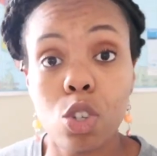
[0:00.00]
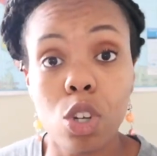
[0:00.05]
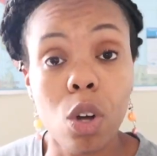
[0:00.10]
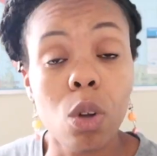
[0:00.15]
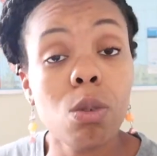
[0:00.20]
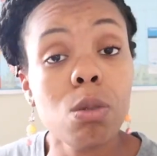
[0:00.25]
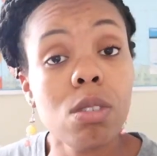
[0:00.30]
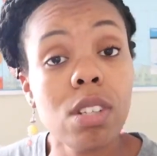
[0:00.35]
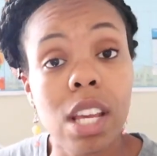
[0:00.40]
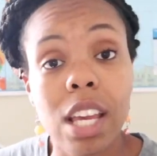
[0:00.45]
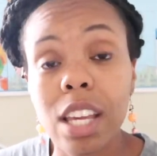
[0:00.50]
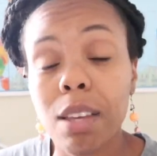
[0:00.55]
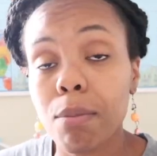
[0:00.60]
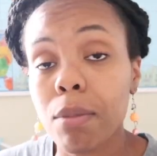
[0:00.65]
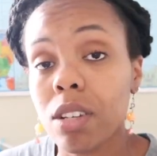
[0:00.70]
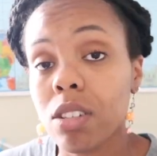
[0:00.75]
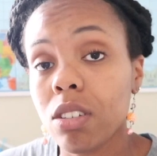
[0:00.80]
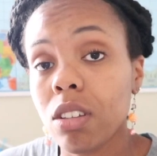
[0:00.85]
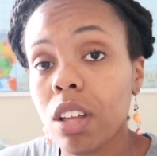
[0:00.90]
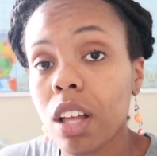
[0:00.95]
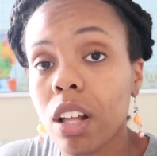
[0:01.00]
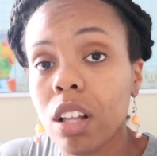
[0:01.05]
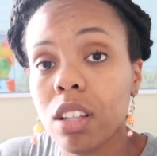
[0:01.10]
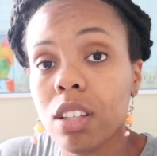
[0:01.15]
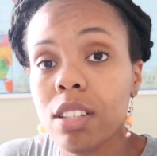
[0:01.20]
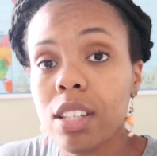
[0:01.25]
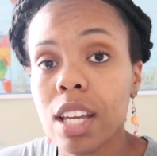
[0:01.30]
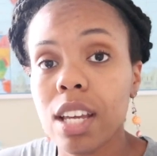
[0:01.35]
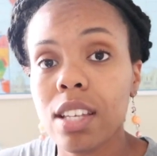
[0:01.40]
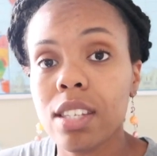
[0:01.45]
don't take mental
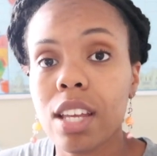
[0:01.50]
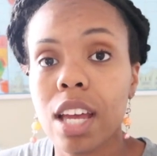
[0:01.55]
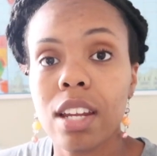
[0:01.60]
health days.